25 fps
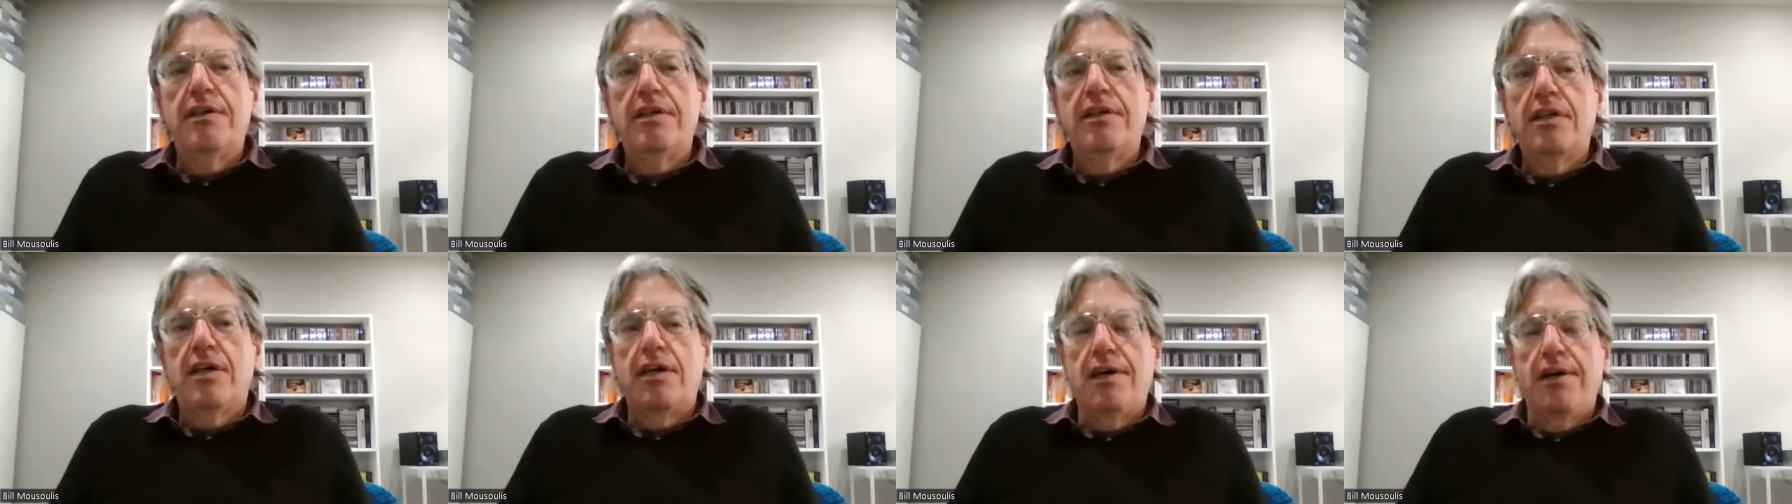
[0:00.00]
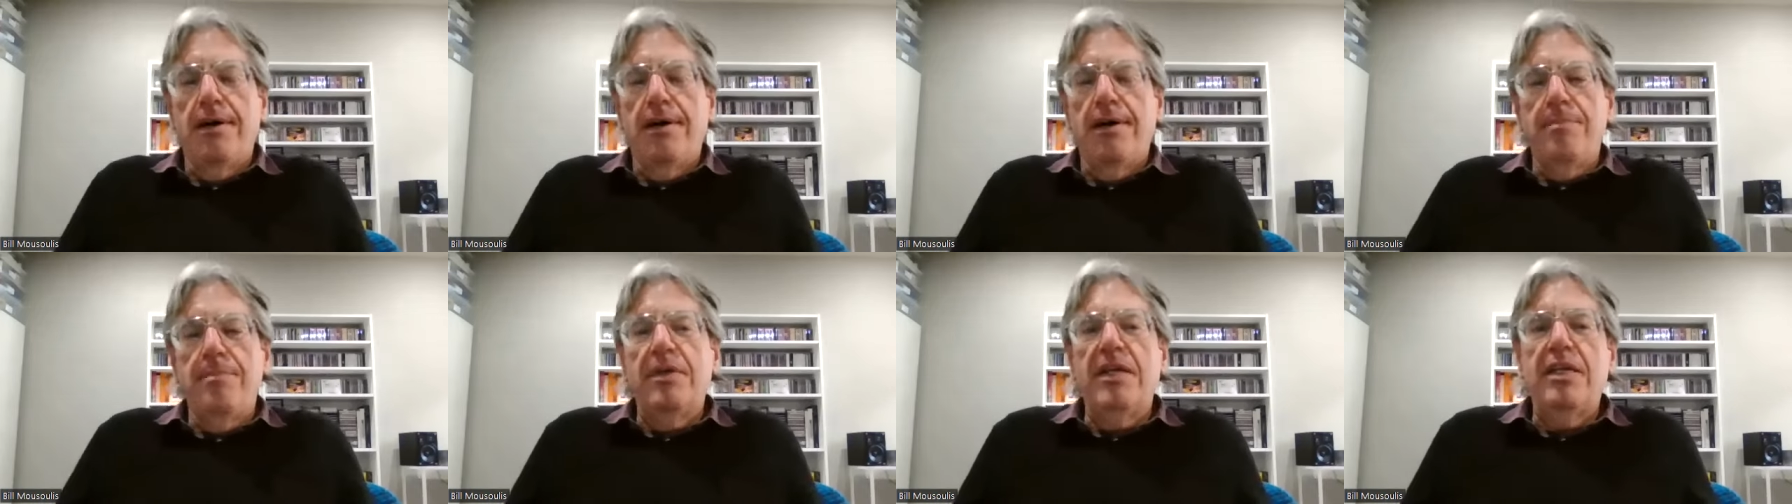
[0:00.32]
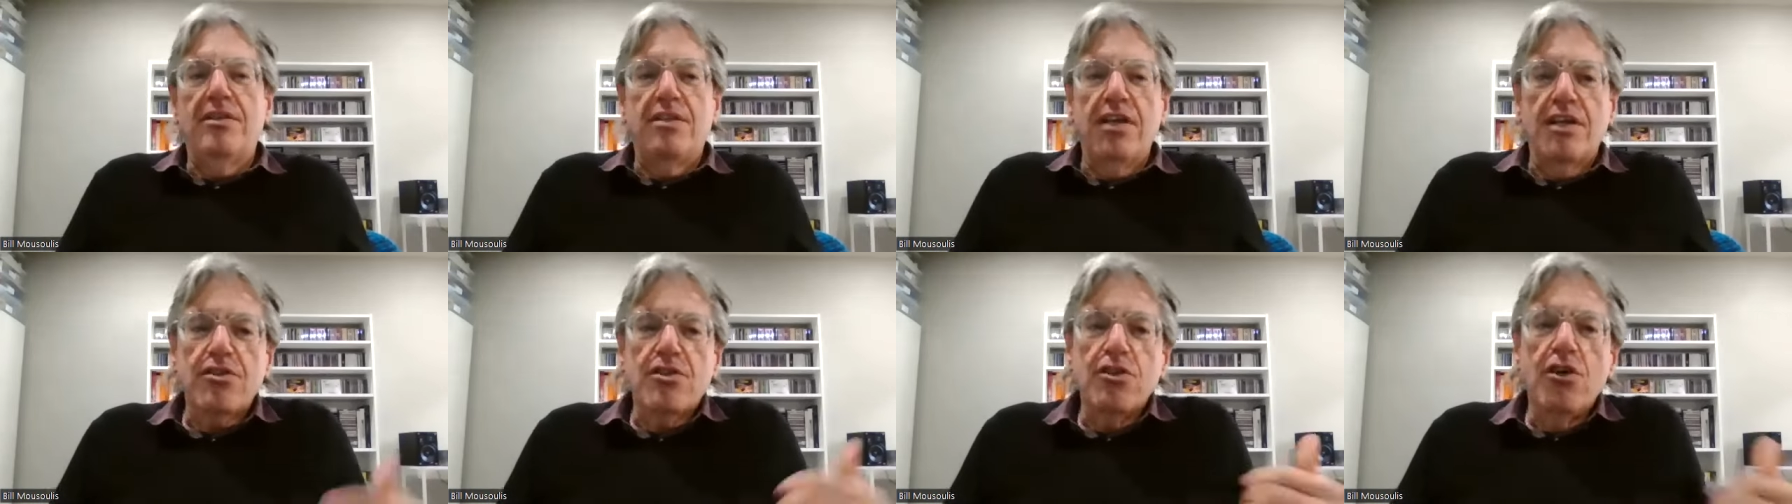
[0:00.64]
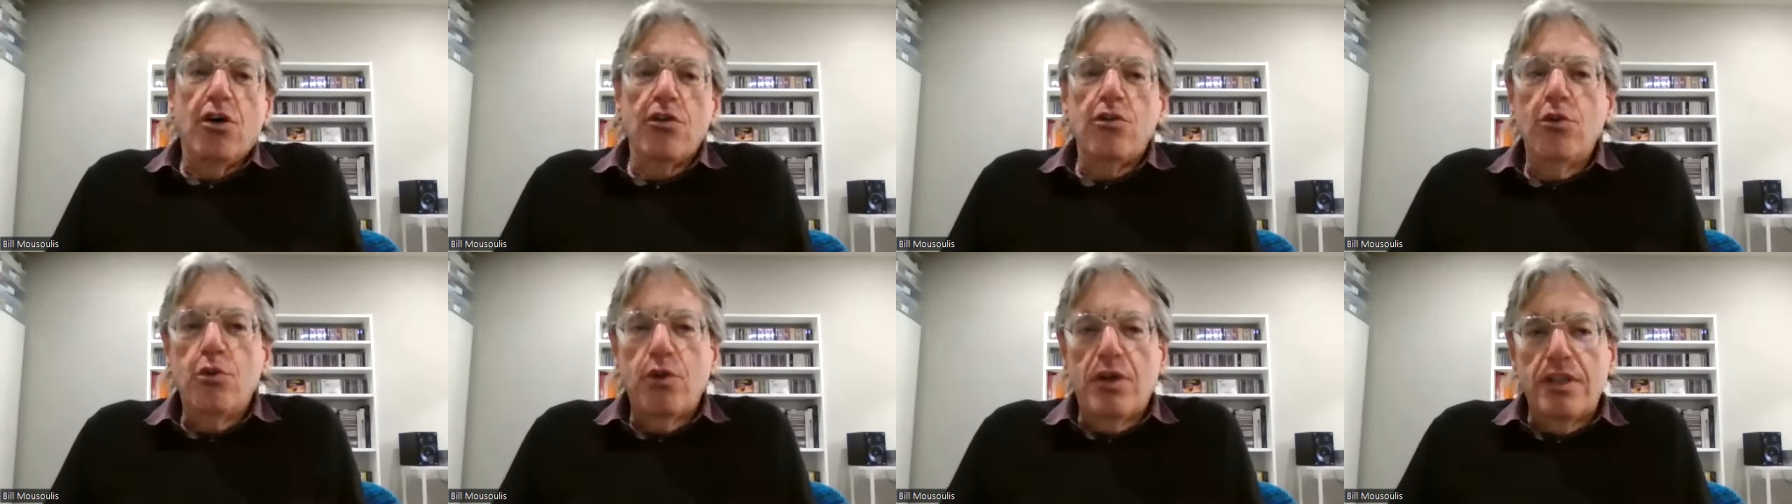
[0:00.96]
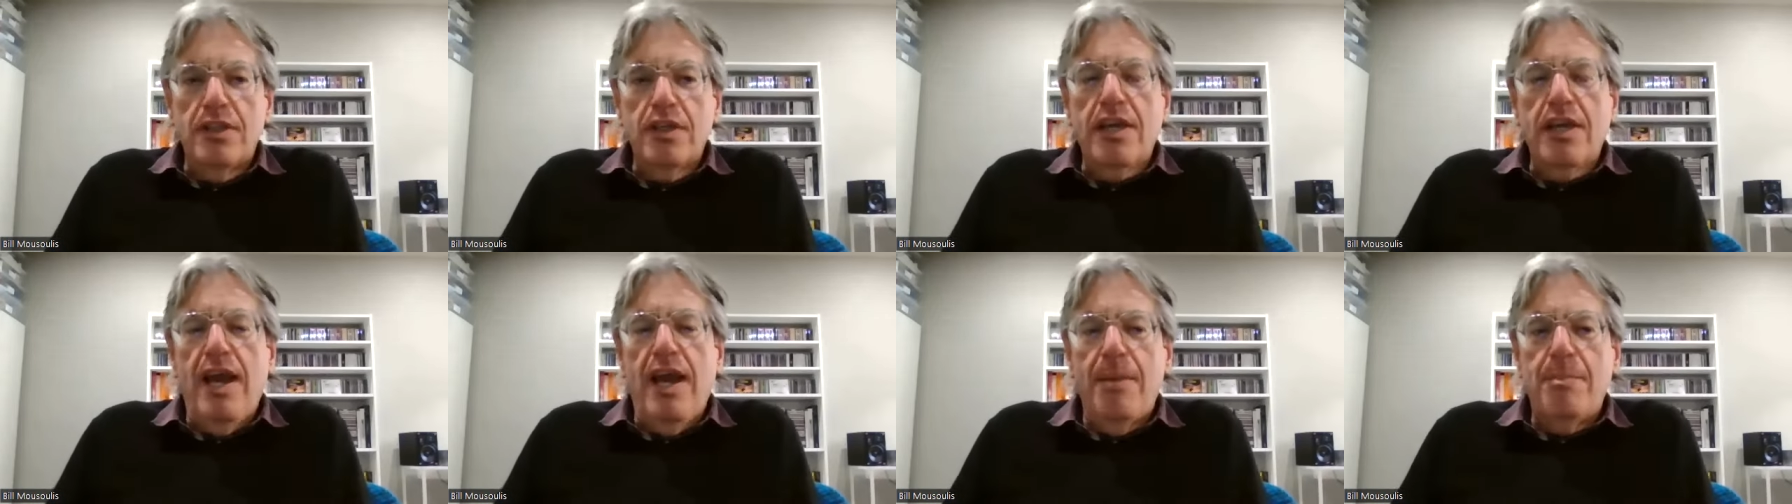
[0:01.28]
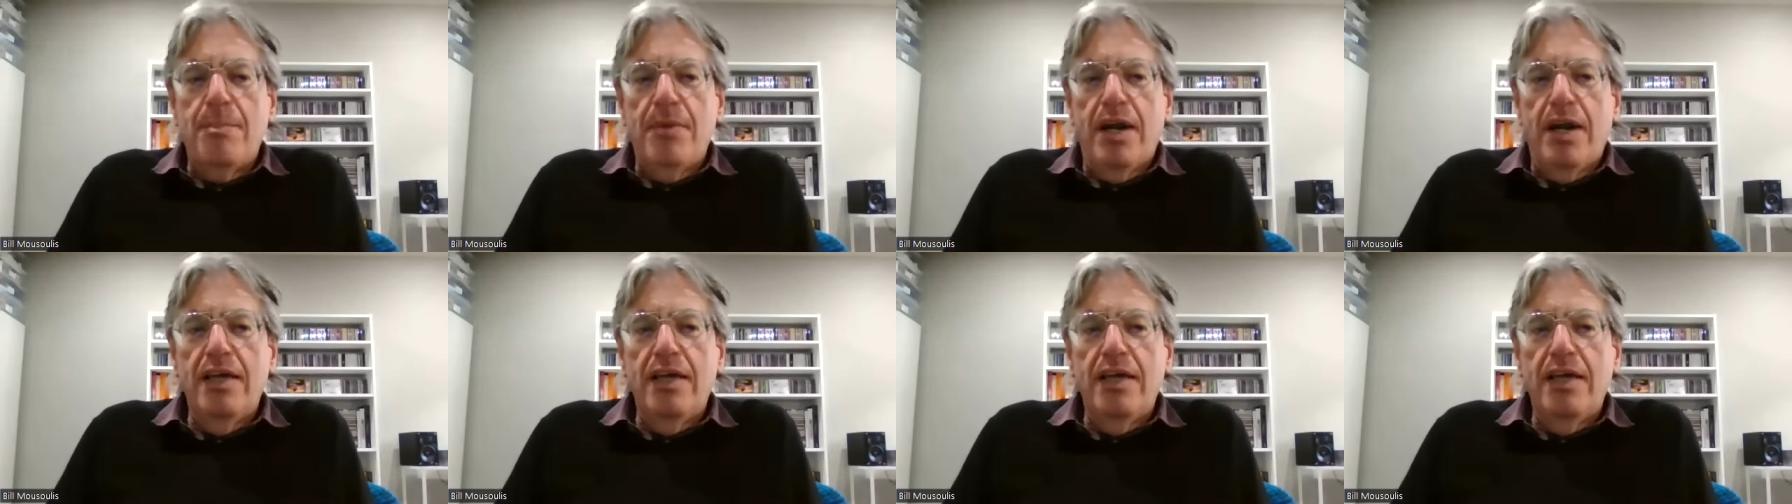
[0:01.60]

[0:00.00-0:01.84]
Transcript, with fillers: um, he does not look at the camera,